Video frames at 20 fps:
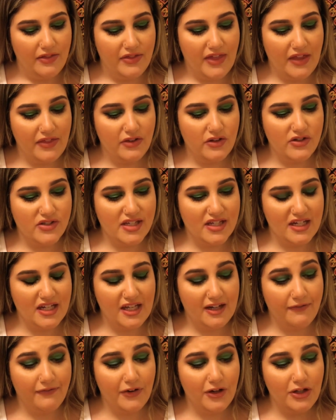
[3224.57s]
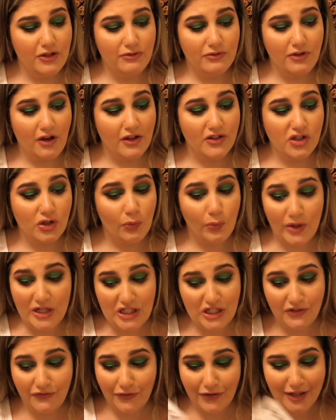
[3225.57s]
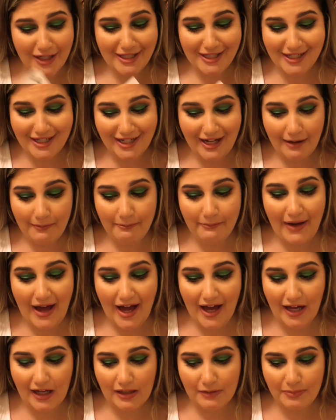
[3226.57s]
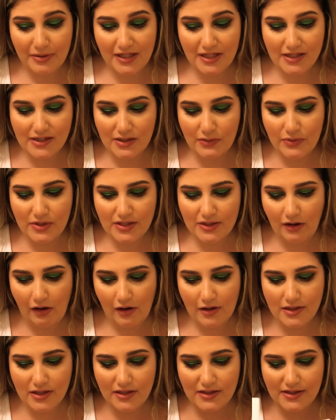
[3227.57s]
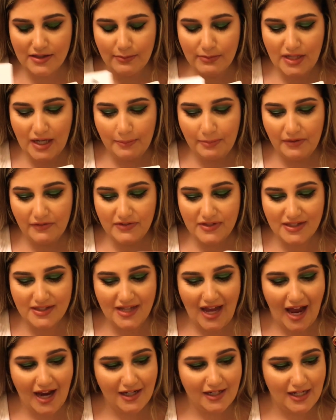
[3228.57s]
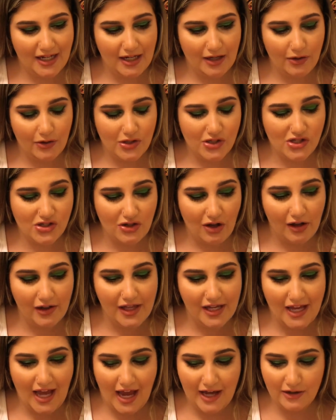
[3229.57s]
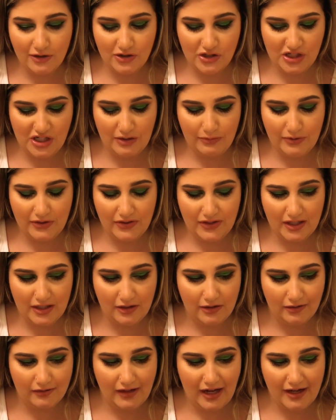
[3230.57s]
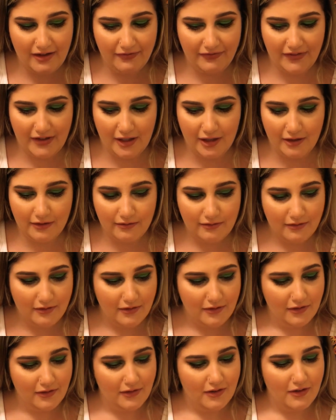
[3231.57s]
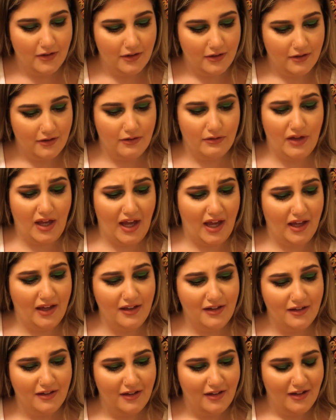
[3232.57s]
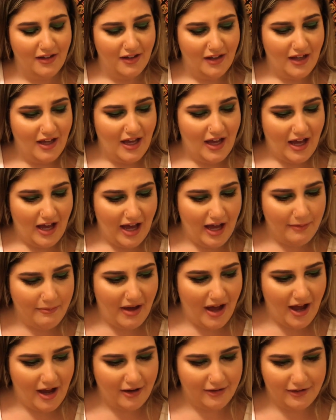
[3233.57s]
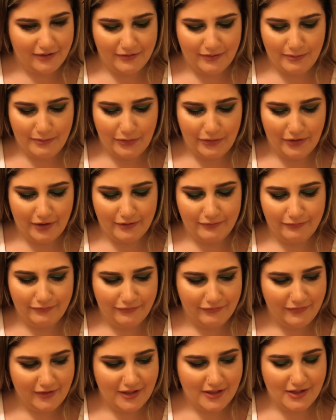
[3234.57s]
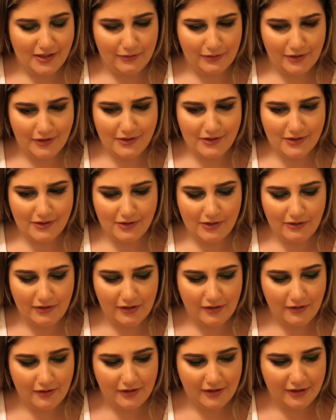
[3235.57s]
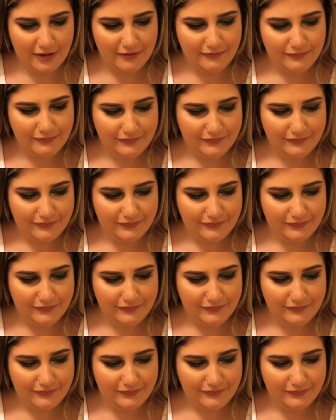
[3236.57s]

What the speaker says: then there's a need for you not to wish for it to come back, because it was causing some type of stagnant or stalling energy within your life here. Okay? Hold on. Let's see what else is going on here.